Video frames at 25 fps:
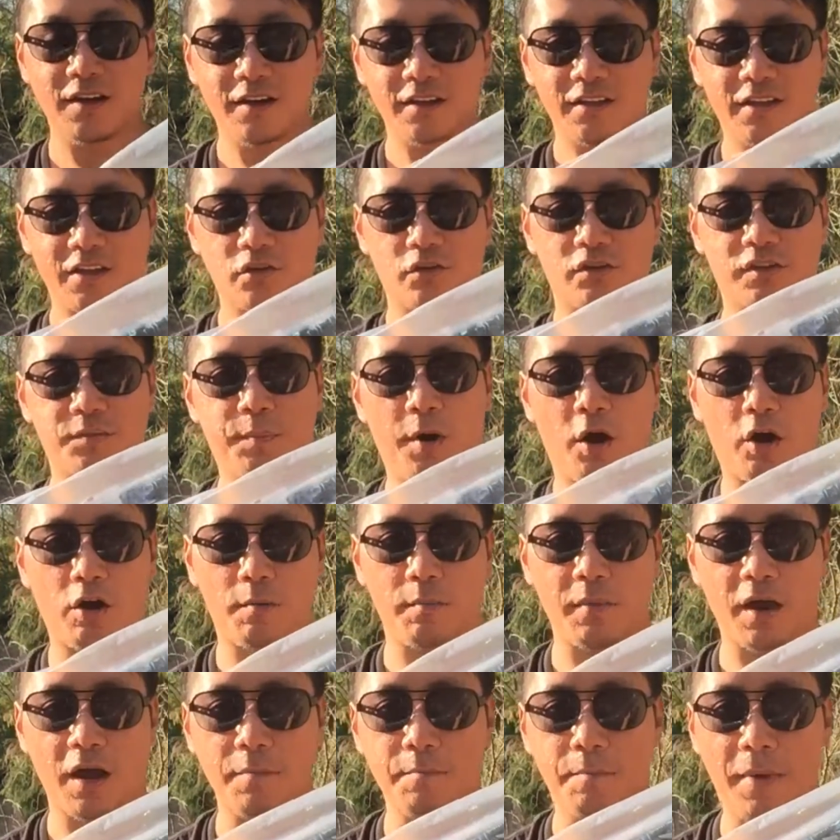This was part of
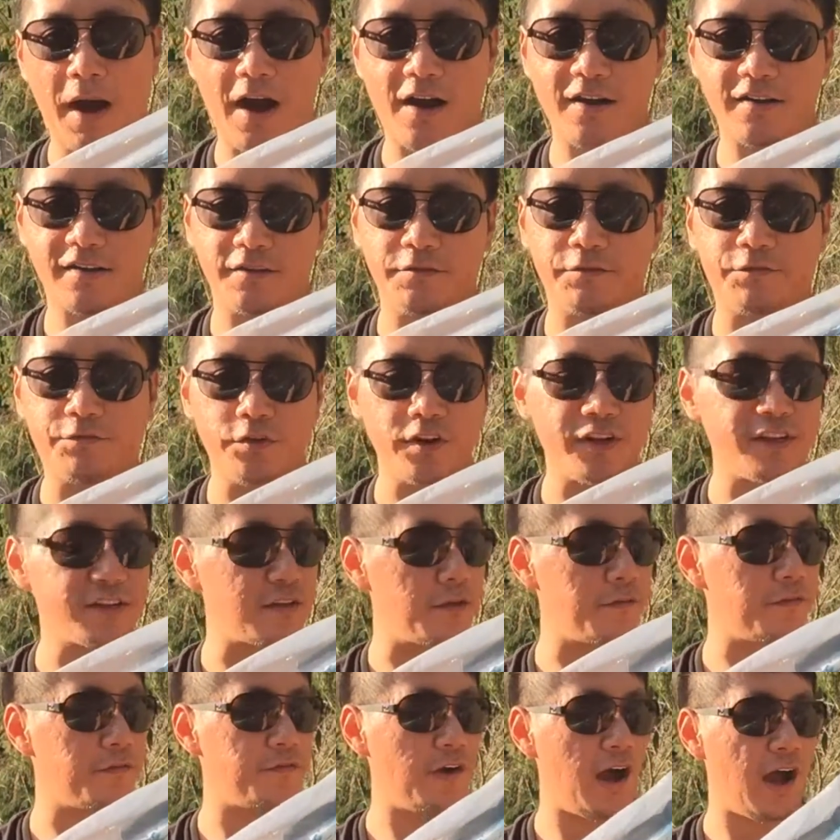my unboxing free
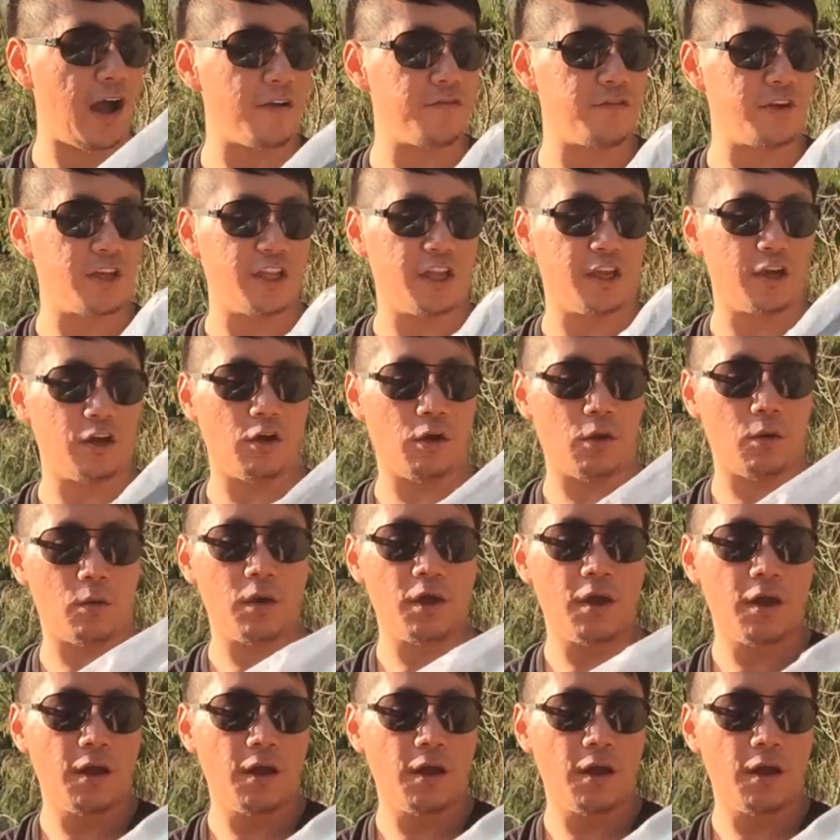stuff five video.